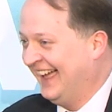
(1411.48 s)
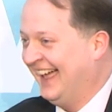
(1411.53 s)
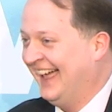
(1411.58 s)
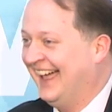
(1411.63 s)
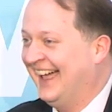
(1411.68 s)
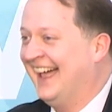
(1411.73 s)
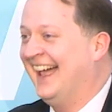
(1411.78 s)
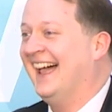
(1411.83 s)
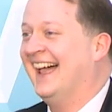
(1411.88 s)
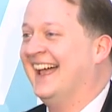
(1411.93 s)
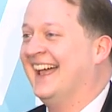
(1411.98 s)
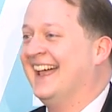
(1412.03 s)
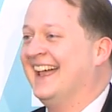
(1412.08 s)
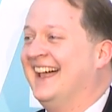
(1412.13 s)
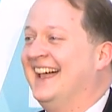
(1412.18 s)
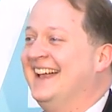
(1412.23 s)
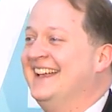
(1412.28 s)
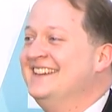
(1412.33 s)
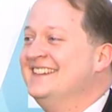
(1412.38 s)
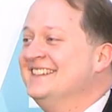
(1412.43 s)

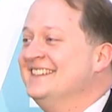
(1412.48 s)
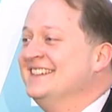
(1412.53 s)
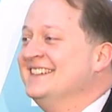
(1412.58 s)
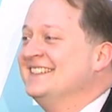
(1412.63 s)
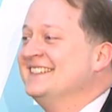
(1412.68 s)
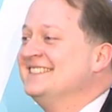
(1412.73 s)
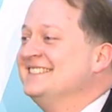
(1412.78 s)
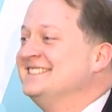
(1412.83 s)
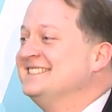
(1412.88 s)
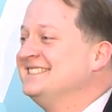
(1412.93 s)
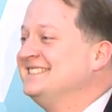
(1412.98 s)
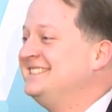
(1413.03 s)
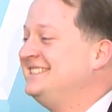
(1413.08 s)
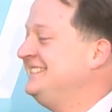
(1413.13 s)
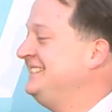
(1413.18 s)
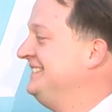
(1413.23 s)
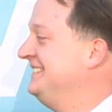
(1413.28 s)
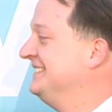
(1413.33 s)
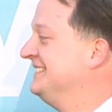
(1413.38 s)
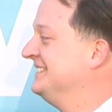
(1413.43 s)

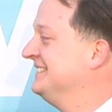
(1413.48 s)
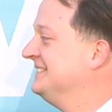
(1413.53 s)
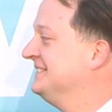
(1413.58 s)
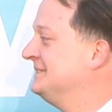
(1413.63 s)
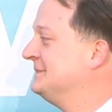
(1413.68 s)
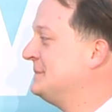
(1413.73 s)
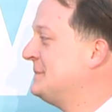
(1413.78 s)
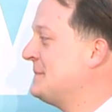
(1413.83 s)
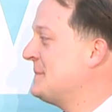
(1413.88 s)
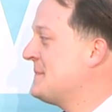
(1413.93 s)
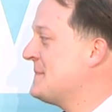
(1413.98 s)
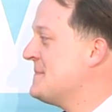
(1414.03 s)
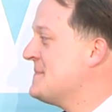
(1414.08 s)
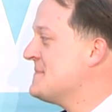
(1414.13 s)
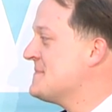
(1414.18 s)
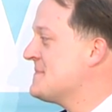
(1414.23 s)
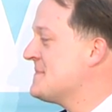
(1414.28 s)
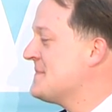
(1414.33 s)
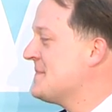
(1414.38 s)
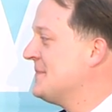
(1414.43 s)

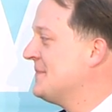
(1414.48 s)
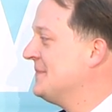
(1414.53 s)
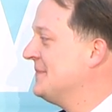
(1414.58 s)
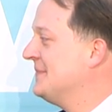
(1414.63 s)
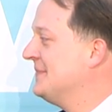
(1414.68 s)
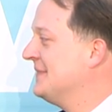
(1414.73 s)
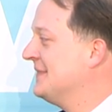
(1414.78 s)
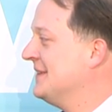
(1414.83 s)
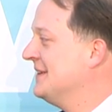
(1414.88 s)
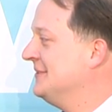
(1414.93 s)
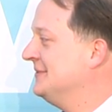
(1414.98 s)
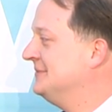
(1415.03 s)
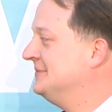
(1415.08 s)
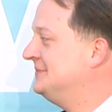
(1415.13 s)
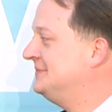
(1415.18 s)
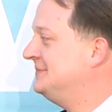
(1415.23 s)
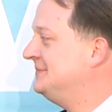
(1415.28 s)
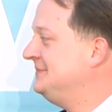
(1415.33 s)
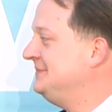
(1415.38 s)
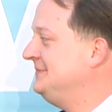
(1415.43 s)

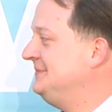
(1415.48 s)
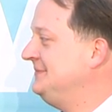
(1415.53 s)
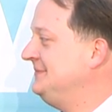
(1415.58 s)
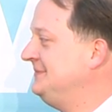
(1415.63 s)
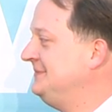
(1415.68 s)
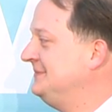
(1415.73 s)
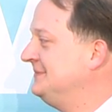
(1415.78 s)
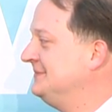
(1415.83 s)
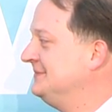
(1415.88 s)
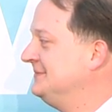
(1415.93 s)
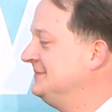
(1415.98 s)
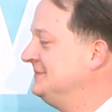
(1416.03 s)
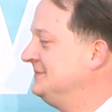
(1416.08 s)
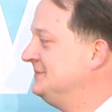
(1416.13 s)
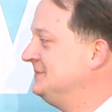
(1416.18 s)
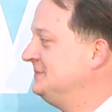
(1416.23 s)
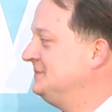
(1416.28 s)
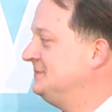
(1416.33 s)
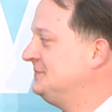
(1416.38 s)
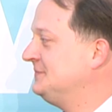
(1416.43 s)

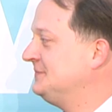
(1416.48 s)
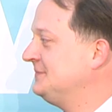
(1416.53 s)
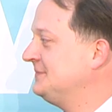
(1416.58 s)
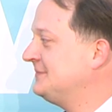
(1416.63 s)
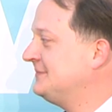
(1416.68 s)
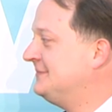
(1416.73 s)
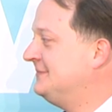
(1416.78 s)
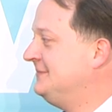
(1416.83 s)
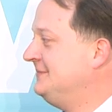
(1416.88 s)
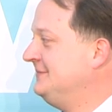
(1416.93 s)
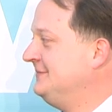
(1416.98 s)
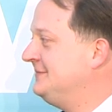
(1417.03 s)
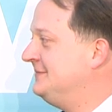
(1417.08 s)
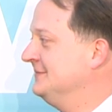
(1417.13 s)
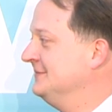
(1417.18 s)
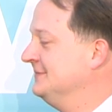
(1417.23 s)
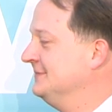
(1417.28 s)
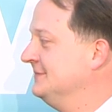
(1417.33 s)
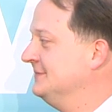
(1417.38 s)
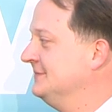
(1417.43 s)

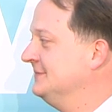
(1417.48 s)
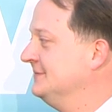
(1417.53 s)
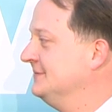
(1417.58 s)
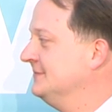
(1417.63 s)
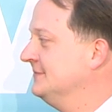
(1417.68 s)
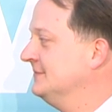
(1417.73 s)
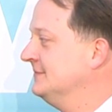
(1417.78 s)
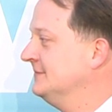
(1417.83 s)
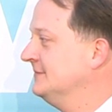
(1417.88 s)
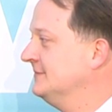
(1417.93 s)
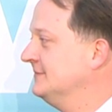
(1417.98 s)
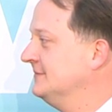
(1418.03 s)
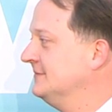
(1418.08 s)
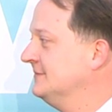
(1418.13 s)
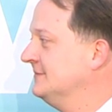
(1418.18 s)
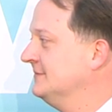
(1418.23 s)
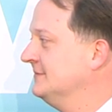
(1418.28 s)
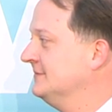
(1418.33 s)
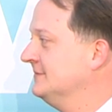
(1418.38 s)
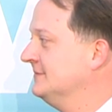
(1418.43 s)

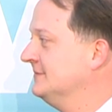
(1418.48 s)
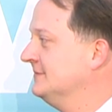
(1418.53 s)
[no speech]